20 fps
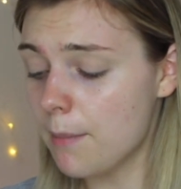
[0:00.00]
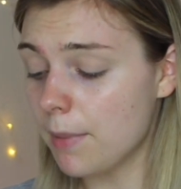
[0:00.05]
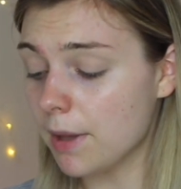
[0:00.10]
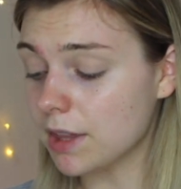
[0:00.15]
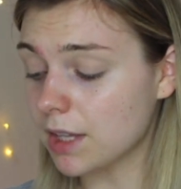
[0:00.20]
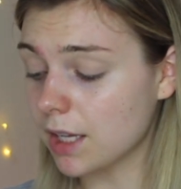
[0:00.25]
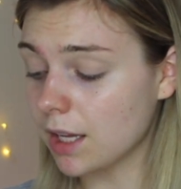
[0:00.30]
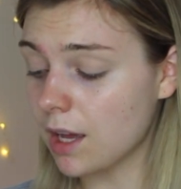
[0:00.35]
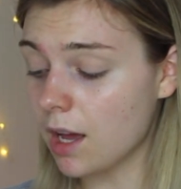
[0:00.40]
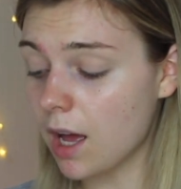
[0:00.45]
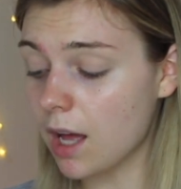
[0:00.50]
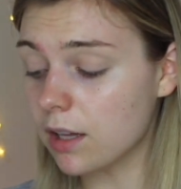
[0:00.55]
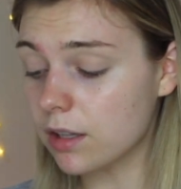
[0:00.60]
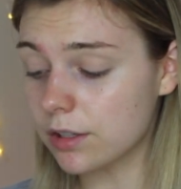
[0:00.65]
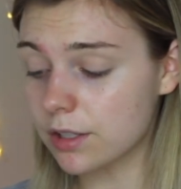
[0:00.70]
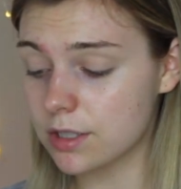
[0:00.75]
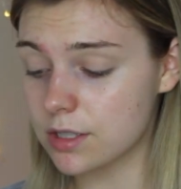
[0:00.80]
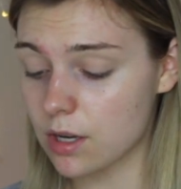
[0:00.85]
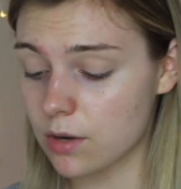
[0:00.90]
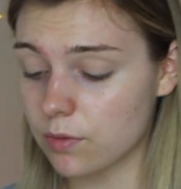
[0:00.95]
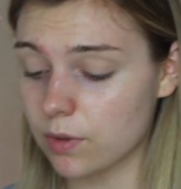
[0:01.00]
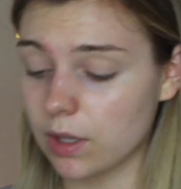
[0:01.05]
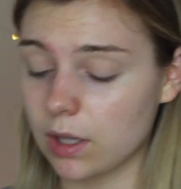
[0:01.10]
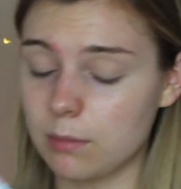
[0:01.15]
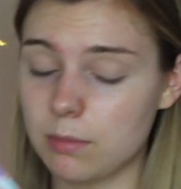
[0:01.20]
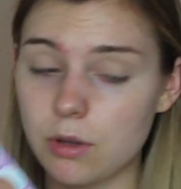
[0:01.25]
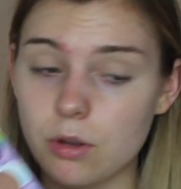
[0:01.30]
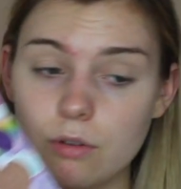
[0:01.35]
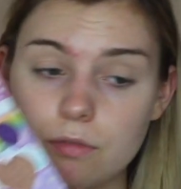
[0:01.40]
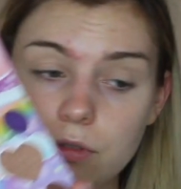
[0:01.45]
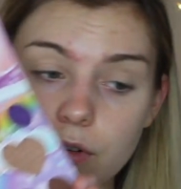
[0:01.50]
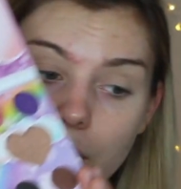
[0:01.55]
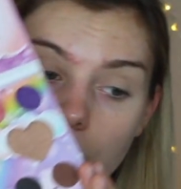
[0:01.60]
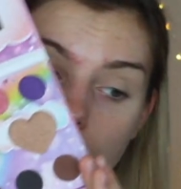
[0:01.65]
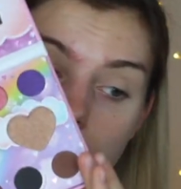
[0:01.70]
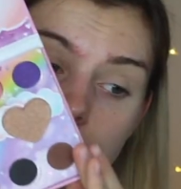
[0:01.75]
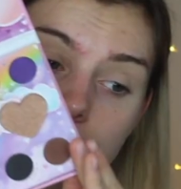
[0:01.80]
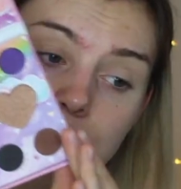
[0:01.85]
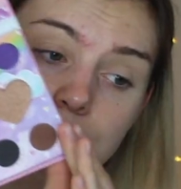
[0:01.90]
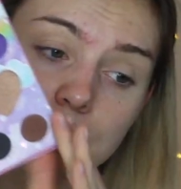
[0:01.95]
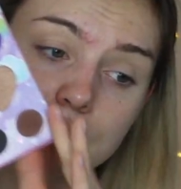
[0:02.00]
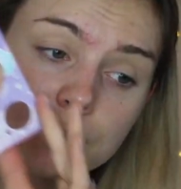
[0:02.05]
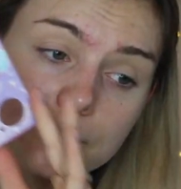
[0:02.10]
but the colors are really beautiful.